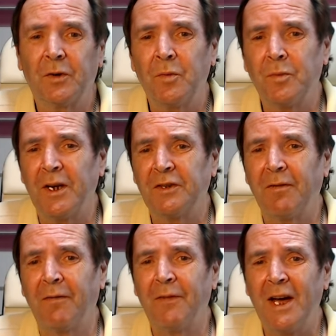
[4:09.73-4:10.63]
comprised of
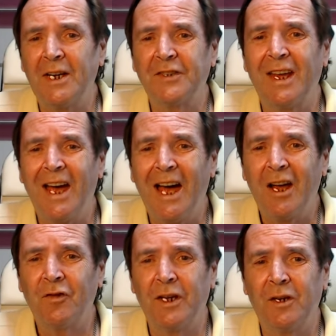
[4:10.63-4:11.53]
a vast
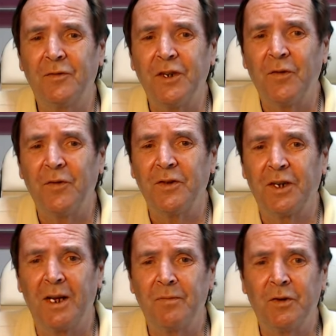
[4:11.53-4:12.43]
array of different
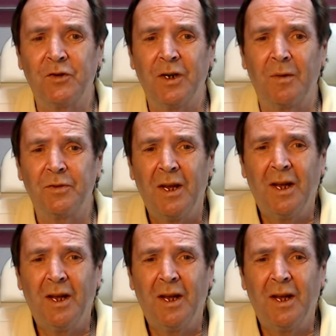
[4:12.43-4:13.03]
types of chips,